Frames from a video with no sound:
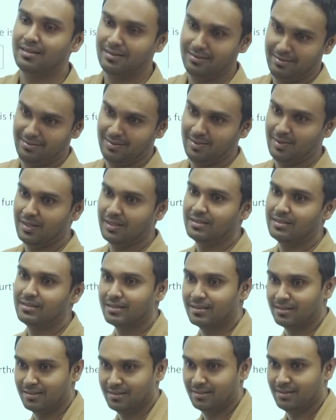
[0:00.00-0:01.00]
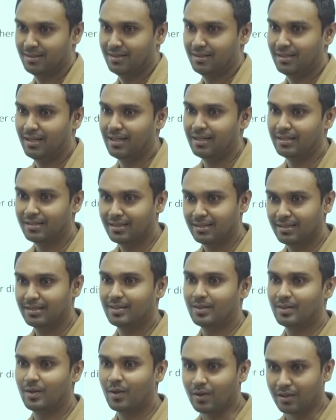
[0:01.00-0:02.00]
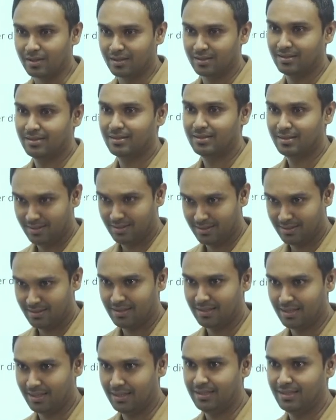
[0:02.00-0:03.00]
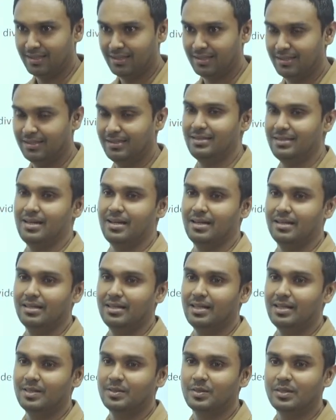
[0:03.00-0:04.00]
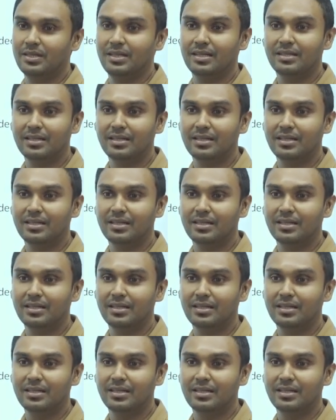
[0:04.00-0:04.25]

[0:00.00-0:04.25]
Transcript: you get a 6, like the clock, right? Yeah. So degree